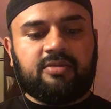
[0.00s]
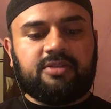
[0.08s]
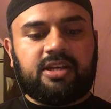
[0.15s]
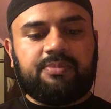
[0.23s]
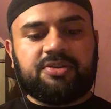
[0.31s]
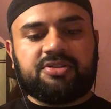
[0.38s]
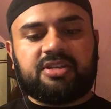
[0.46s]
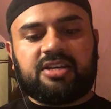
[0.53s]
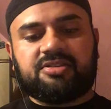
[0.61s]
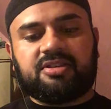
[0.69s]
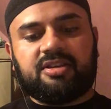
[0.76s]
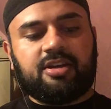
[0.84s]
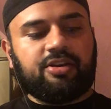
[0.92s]
They
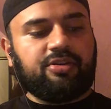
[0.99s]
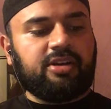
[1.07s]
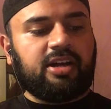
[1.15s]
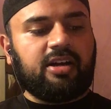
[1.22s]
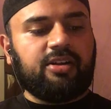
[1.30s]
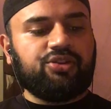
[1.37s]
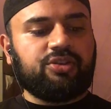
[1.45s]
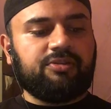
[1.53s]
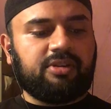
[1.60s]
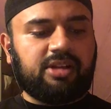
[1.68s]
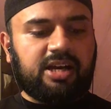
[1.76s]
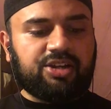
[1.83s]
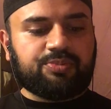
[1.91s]
possess the inner knowledge of
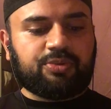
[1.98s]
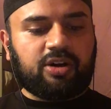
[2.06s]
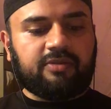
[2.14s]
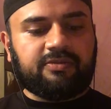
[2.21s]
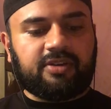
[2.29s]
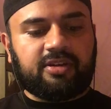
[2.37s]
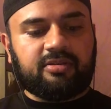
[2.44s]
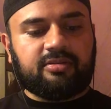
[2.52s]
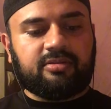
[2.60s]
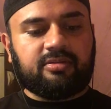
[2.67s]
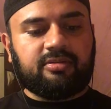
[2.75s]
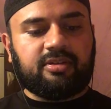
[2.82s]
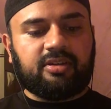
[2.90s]
the last prophet.
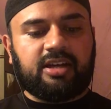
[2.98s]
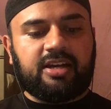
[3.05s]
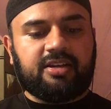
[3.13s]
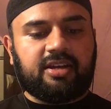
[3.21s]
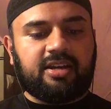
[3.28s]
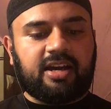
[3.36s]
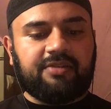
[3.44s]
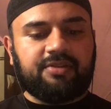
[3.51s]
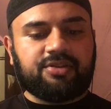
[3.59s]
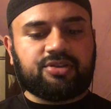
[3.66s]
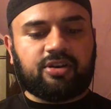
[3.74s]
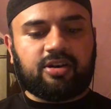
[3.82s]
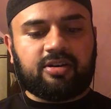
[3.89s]
The light and
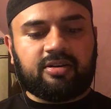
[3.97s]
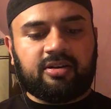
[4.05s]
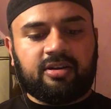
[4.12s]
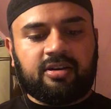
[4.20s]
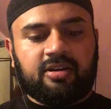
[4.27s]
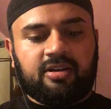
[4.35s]
avatar